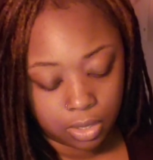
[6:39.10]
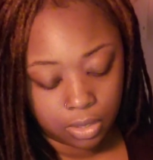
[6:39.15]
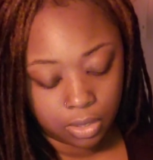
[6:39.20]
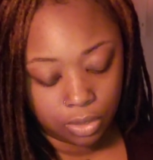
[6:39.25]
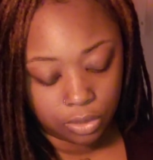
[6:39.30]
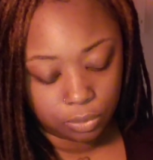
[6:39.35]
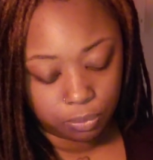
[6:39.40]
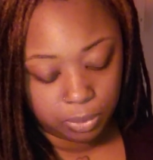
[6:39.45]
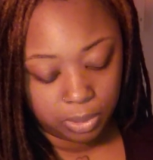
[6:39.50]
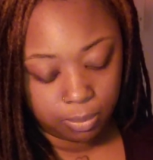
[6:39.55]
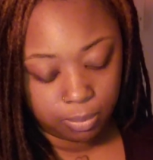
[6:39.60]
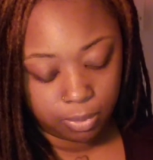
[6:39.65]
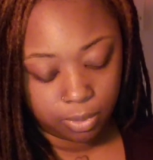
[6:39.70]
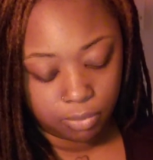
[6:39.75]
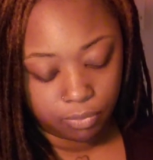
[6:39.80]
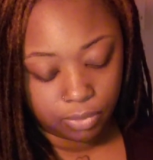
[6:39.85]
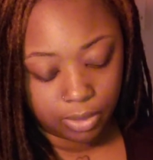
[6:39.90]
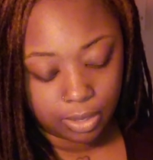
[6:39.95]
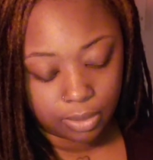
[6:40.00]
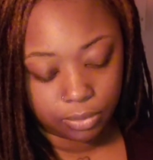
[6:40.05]
There's people
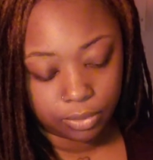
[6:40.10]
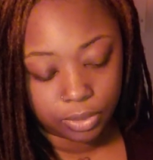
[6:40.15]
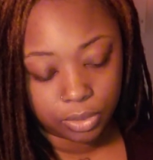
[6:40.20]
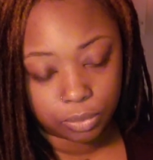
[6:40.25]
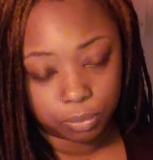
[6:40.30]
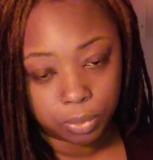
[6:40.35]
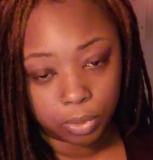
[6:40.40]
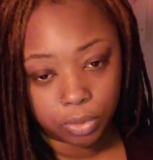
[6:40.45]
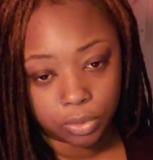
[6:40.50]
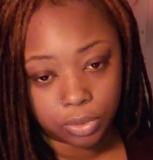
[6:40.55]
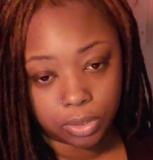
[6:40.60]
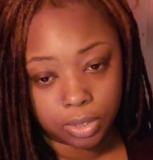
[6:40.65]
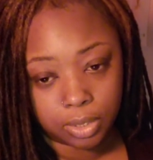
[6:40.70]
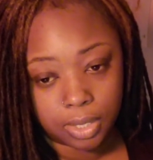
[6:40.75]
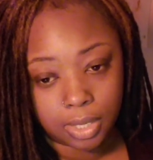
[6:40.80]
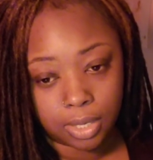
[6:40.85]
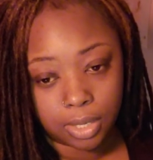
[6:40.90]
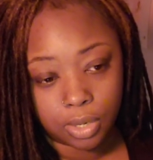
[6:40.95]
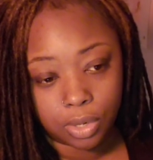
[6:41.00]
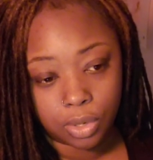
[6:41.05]
around this person
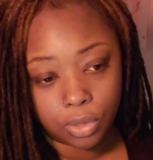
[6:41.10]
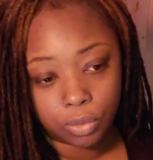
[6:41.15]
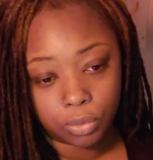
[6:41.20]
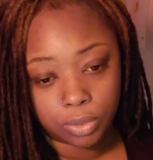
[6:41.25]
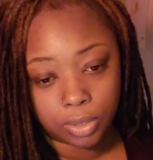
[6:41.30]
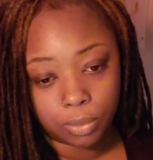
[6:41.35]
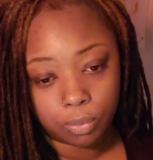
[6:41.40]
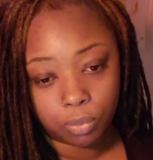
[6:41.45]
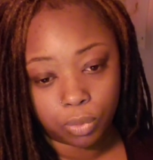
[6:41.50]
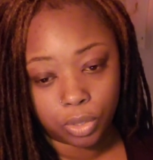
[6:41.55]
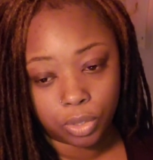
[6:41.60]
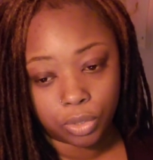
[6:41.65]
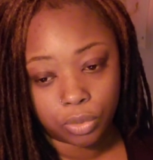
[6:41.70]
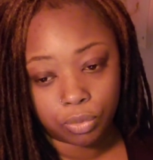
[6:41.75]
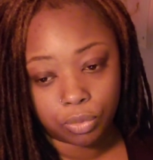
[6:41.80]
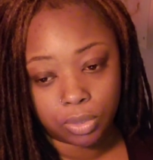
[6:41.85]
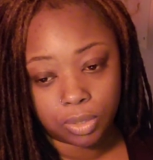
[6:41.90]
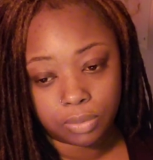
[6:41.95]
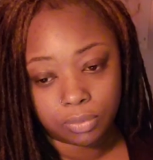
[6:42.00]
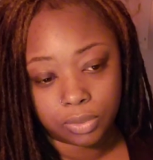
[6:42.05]
that know that what
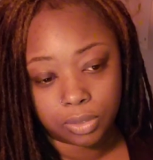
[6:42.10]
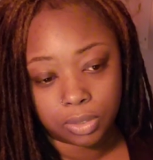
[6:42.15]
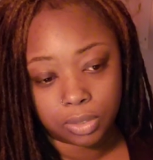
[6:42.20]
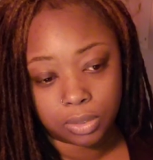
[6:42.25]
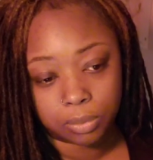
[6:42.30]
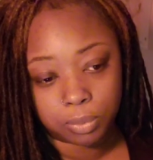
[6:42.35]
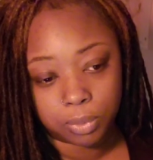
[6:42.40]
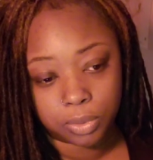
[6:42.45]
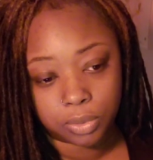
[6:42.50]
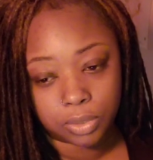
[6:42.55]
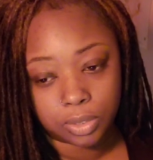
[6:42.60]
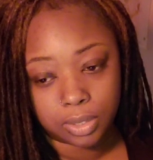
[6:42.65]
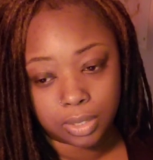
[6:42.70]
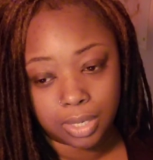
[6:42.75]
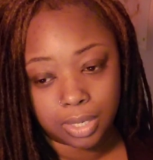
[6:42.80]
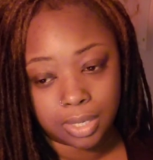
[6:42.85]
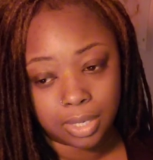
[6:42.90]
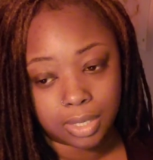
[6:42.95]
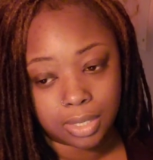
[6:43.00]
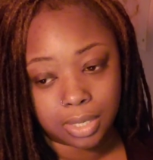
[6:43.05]
you give to this person,
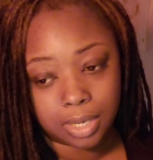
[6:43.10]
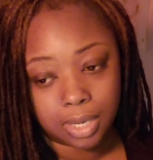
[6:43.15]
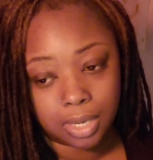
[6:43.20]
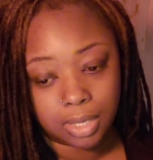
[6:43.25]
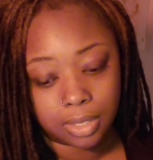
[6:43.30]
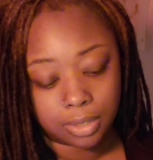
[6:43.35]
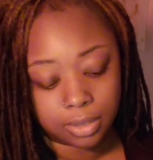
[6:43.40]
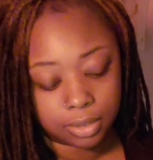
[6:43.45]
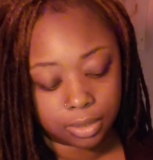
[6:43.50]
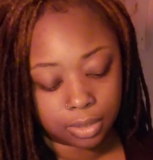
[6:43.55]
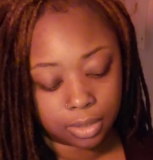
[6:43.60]
they cannot.